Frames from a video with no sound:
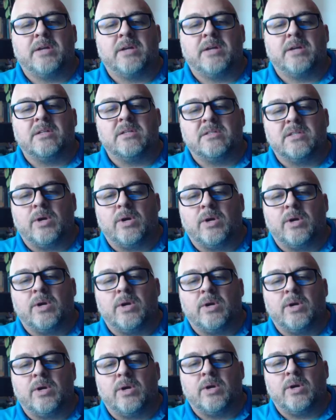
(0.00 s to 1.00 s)
presidents,
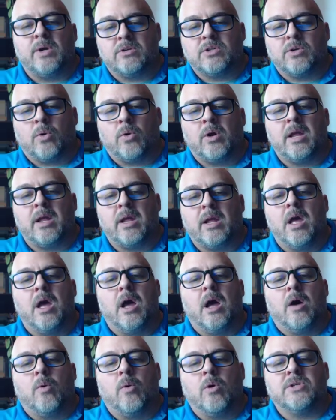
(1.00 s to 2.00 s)
history, territory,
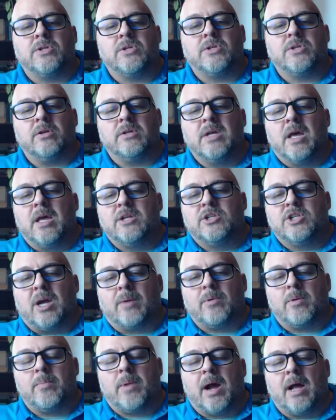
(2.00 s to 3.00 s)
awards on it.
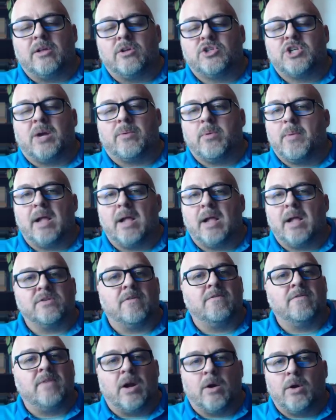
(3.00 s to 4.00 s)
Chapter bios
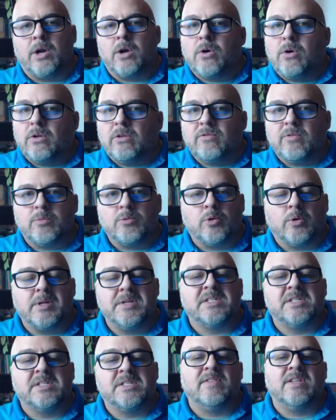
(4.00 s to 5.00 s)
are very old, from
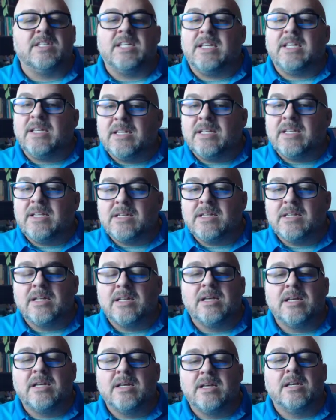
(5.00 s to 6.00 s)
2017.
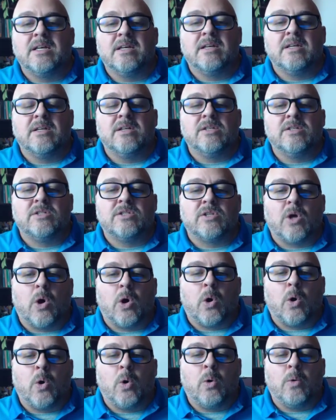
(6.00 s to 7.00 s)

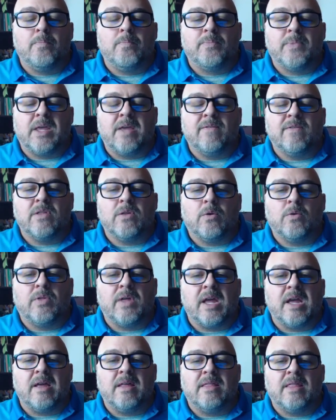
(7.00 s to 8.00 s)
So even though
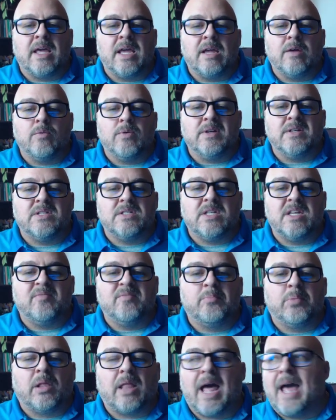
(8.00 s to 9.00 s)
they
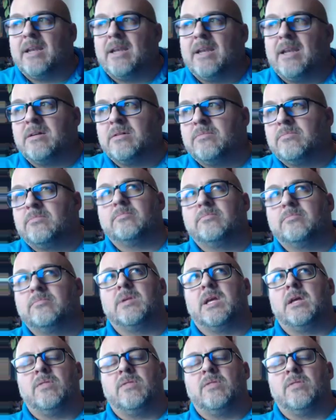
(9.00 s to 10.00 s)
received platinum
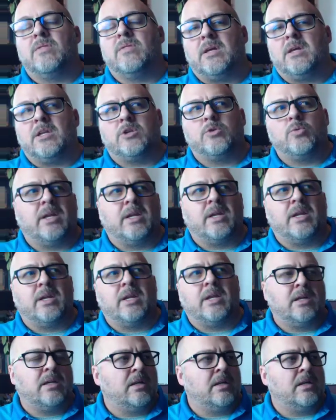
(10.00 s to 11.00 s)
in the
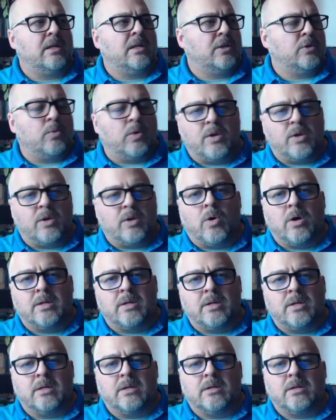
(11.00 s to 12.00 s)

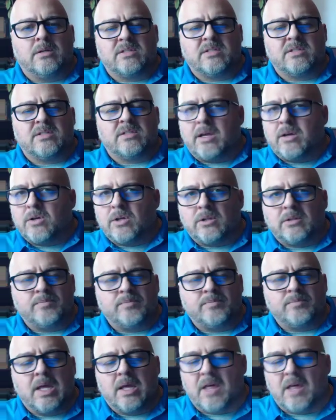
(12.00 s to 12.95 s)
2021 cycle,